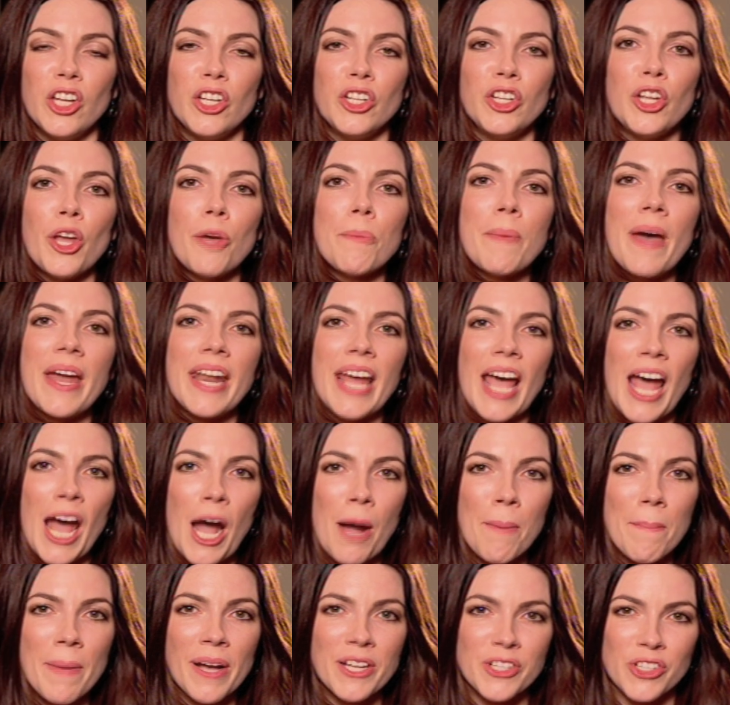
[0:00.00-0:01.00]
No matter
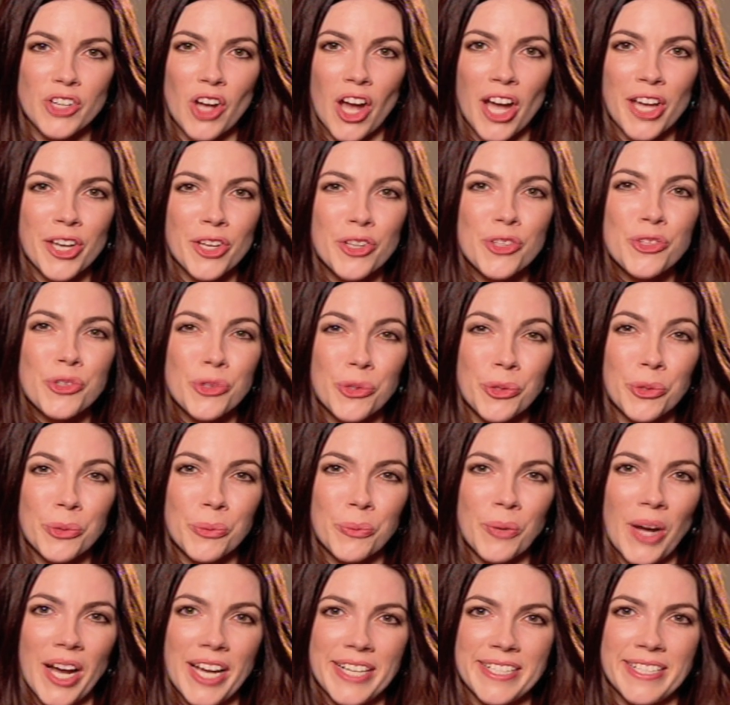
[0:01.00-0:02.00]
how much I adore
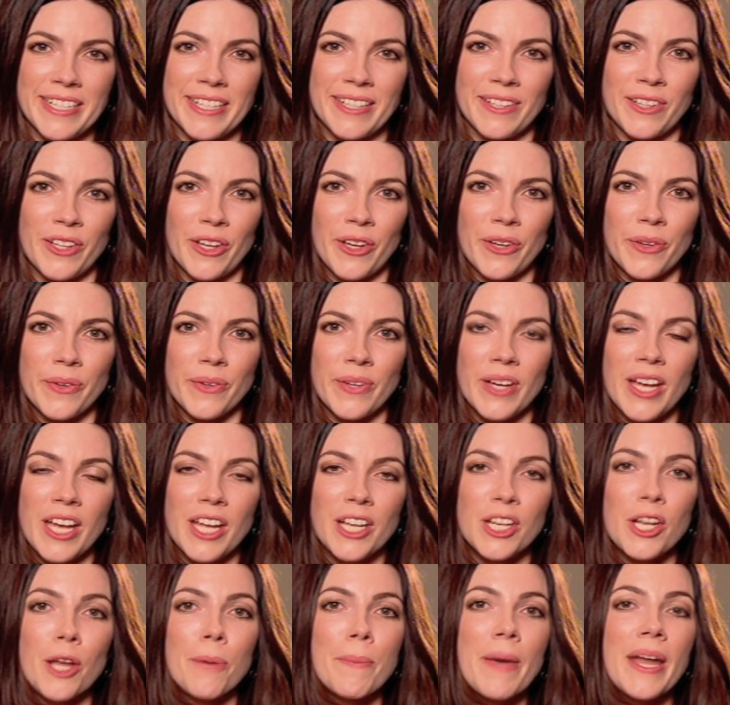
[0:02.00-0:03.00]
writing, though,
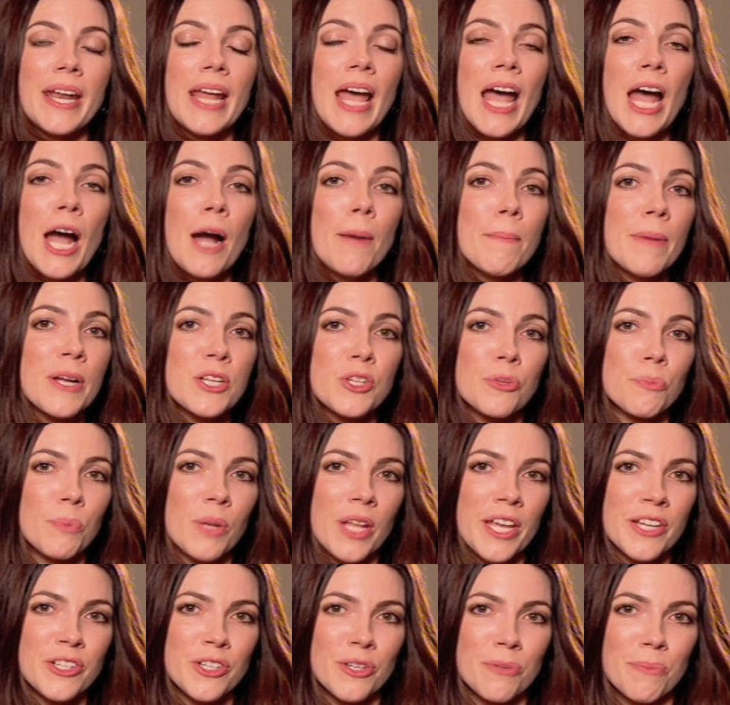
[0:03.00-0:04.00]
no matter how much
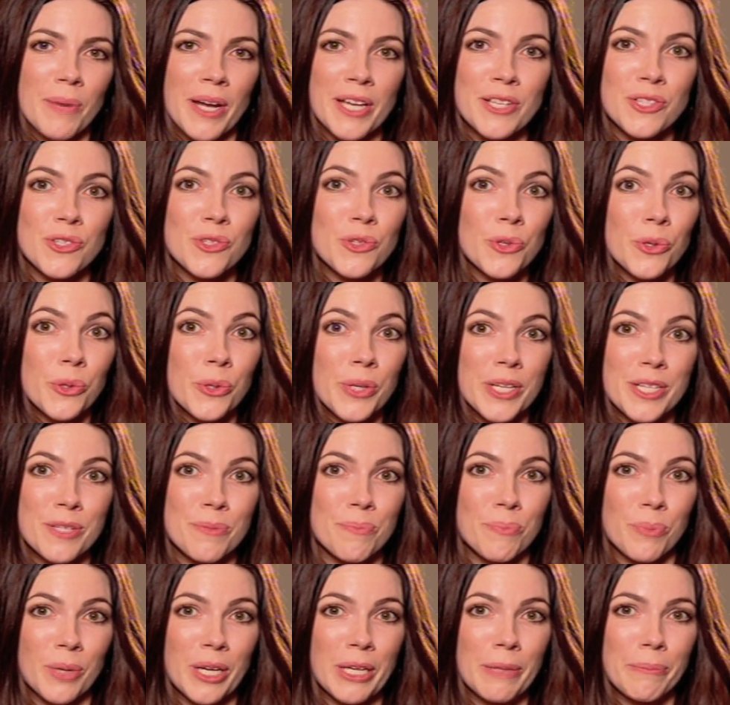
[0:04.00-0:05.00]
pleasure my stories
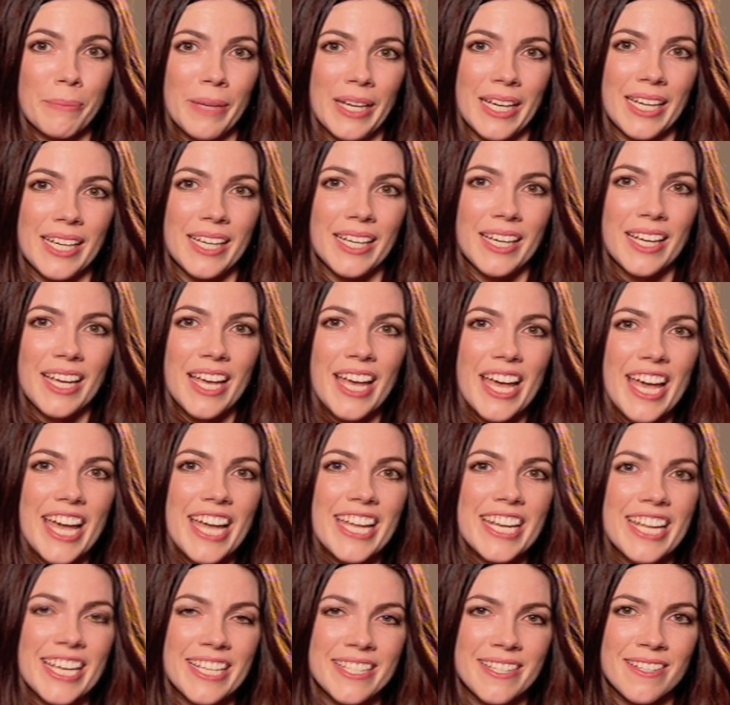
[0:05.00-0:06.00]
bring me,
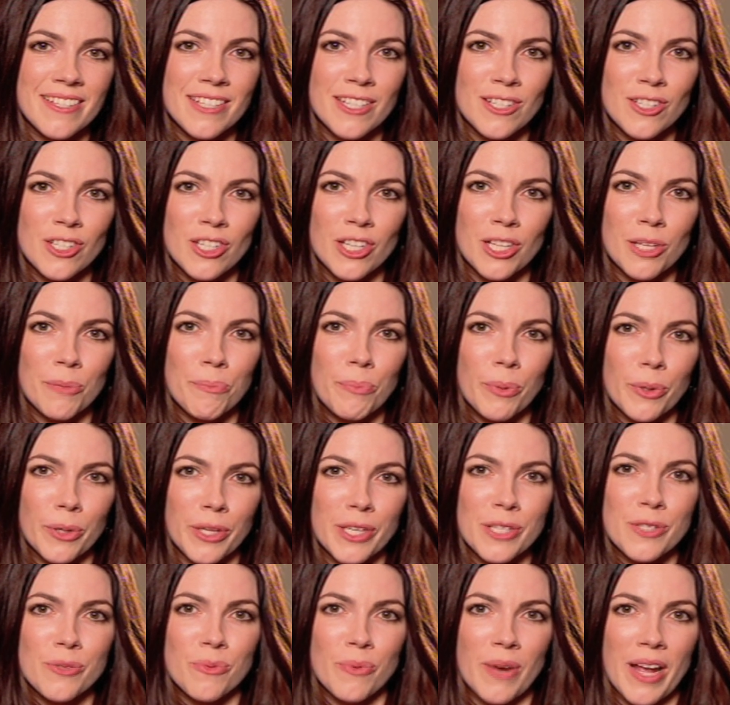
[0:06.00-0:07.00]
it isn't until a
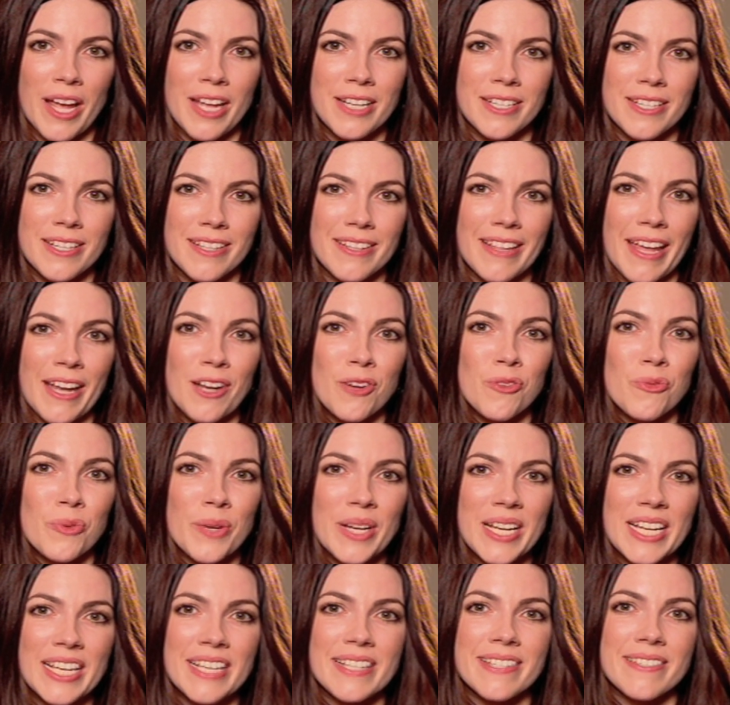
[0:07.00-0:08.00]
book is read that it
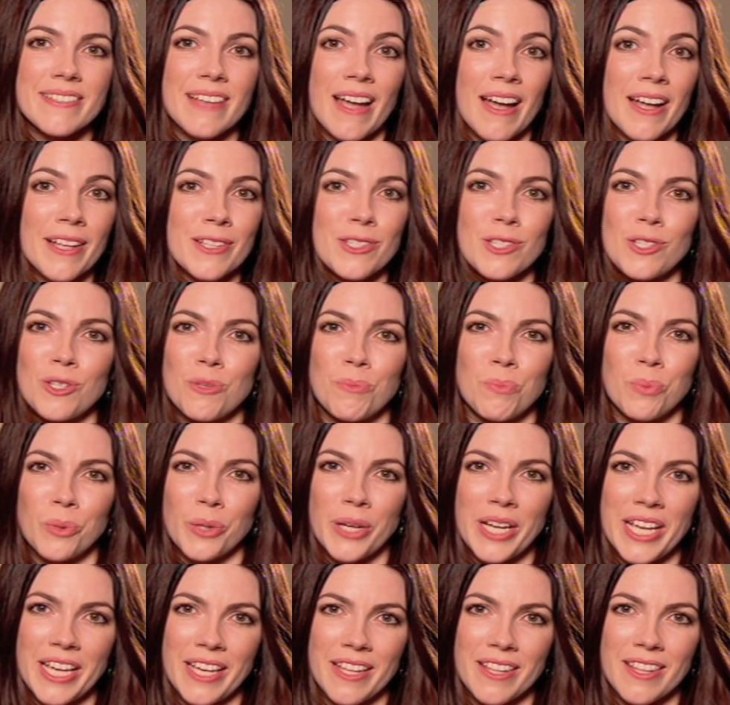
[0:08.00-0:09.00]
really starts to
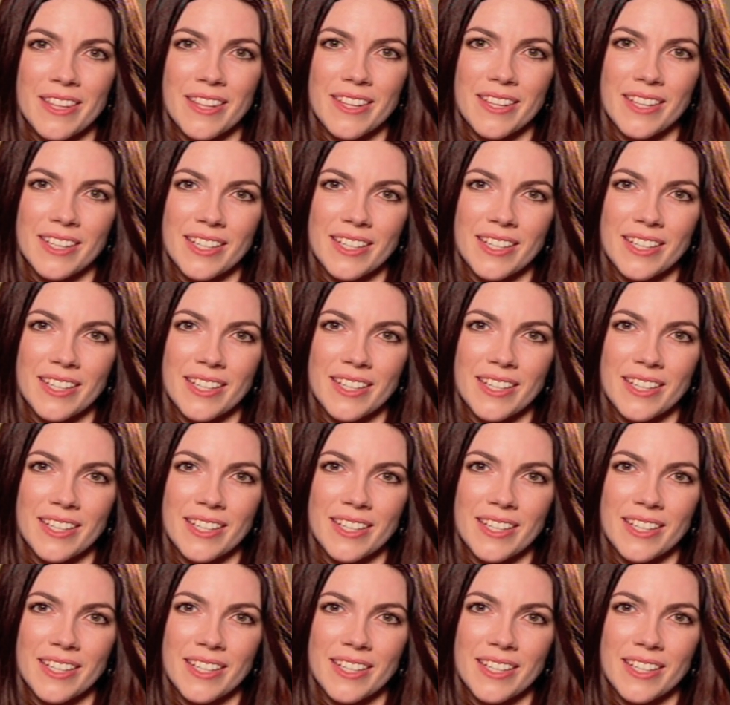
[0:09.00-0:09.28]
breathe.